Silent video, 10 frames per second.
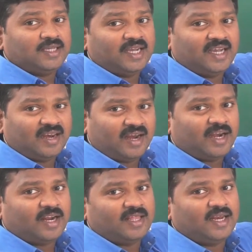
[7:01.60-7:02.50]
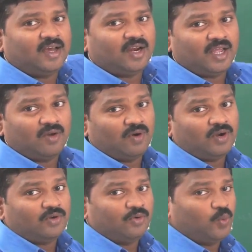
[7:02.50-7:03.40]
is greater than or
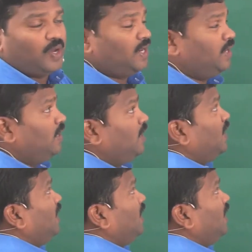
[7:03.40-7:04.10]
equal to 1,